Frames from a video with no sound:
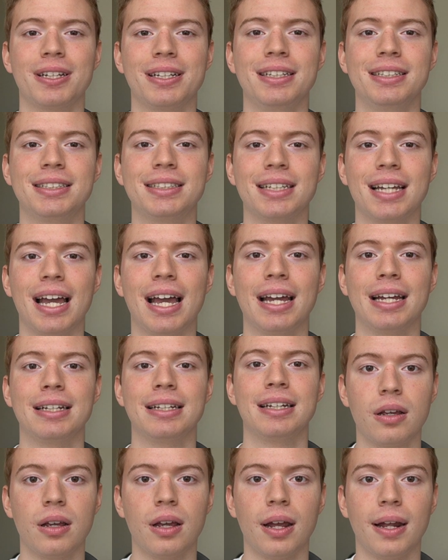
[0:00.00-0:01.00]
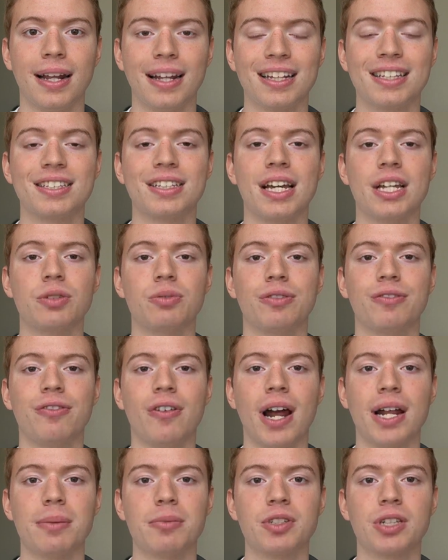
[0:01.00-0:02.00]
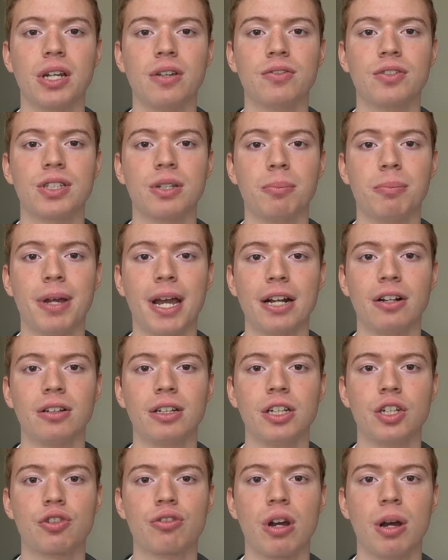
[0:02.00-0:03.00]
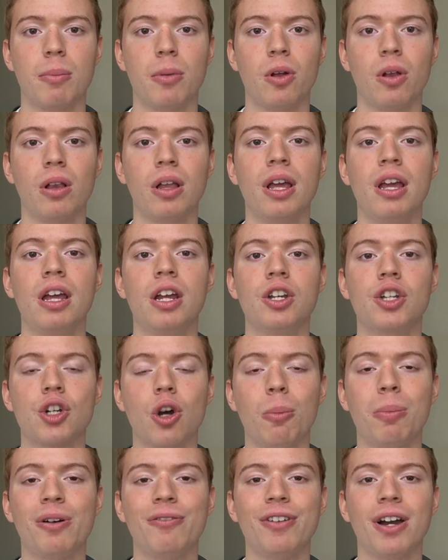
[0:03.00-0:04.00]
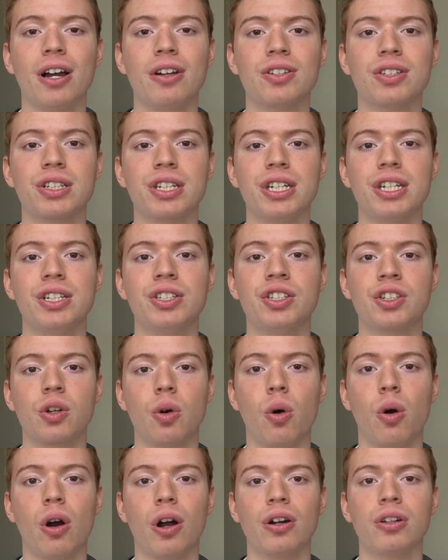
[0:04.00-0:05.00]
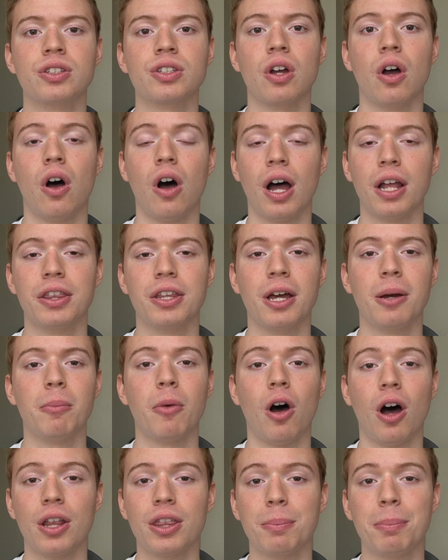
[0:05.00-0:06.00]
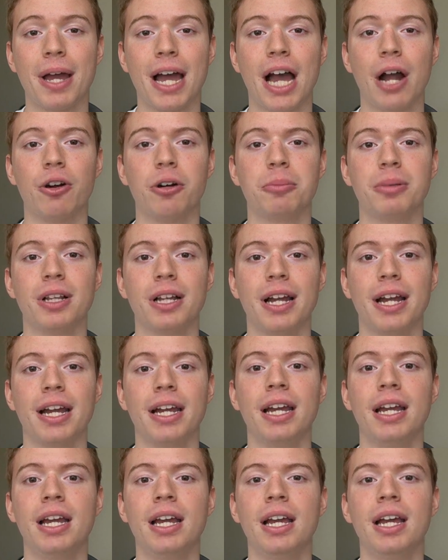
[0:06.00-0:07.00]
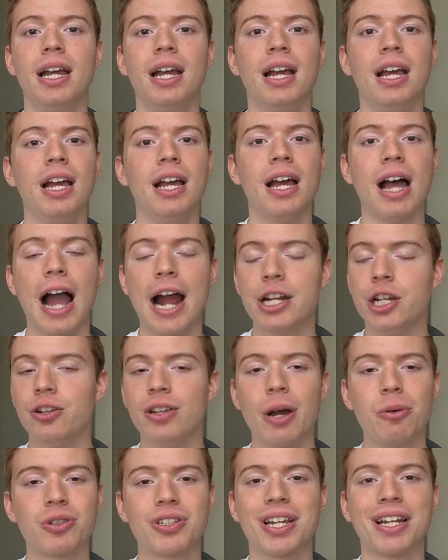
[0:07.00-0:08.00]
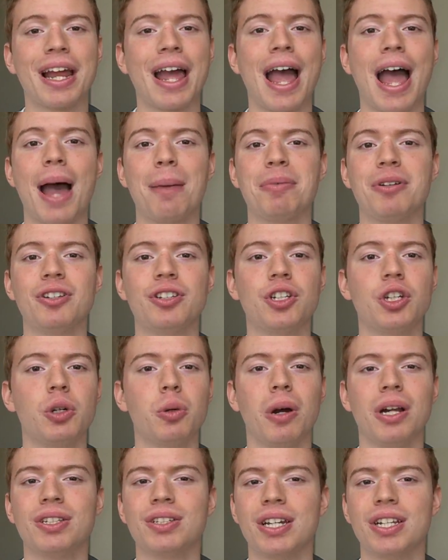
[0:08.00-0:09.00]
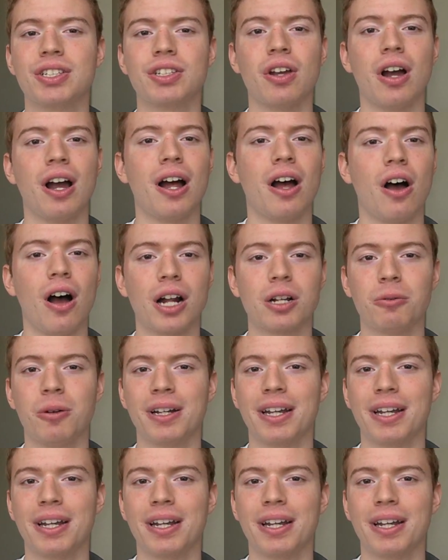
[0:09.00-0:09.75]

he said. And then the Sens would find themselves in some penalty trouble. Joe Pavelski scores on them on the power play. I knew that was going to happen too once I saw Ottawa